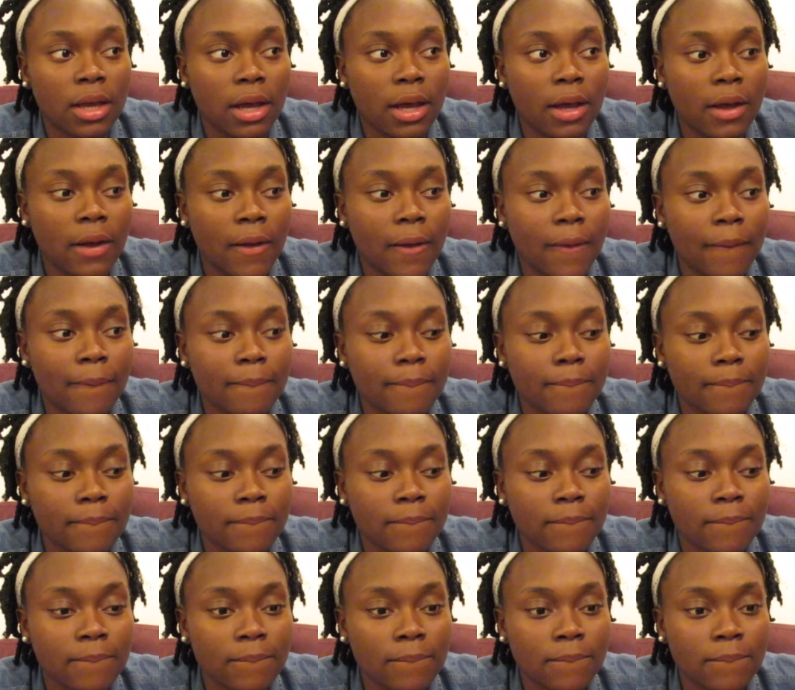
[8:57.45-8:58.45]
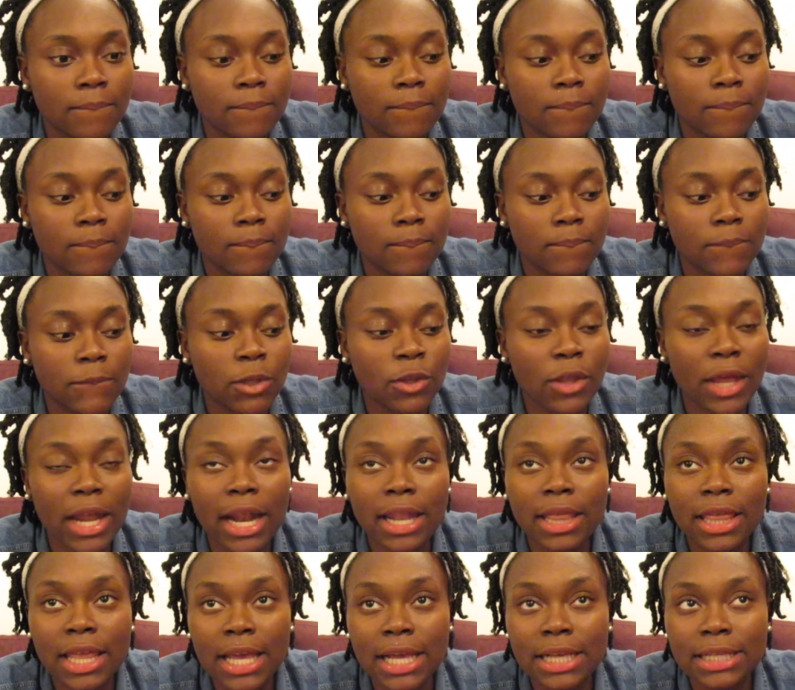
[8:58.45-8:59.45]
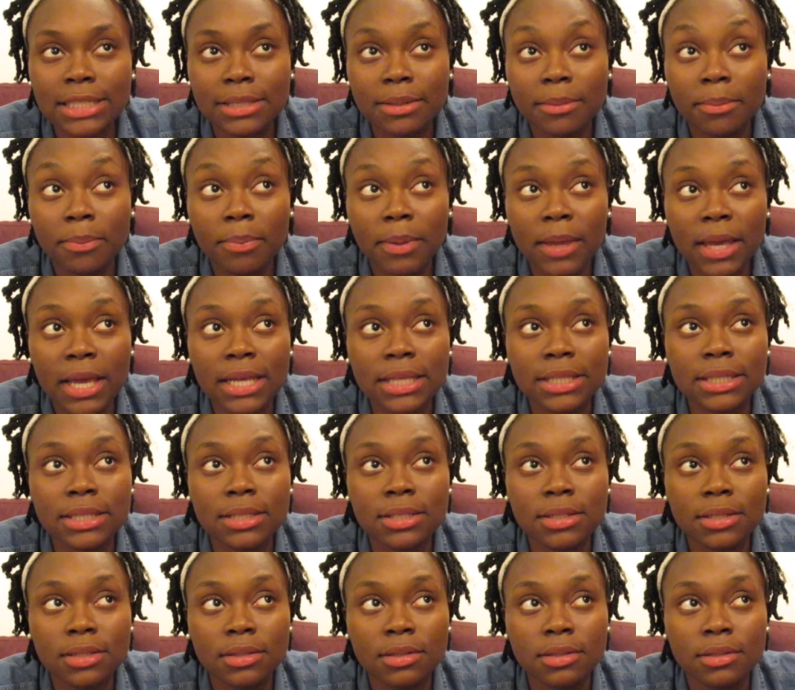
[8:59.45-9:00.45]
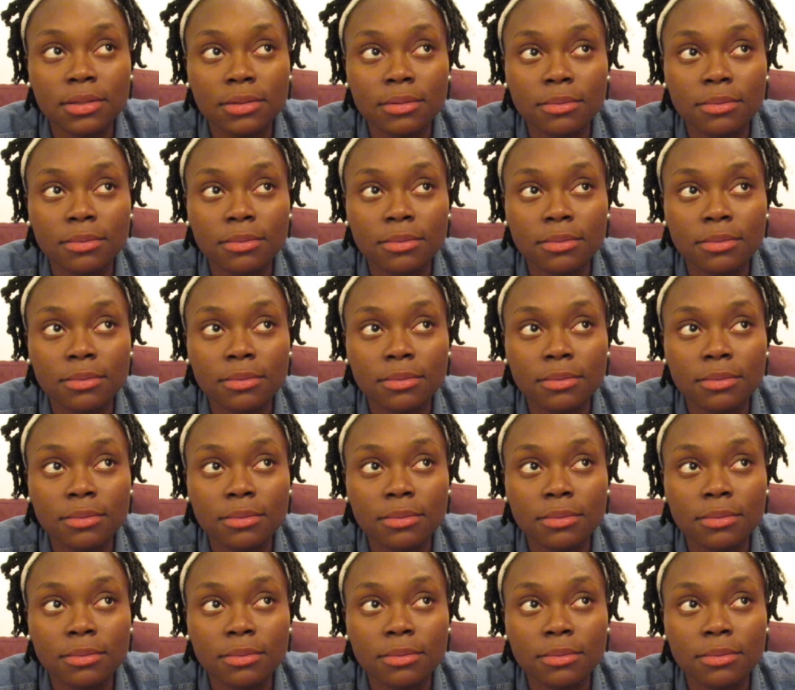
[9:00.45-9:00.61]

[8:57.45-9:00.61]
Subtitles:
So that I think is the biggest,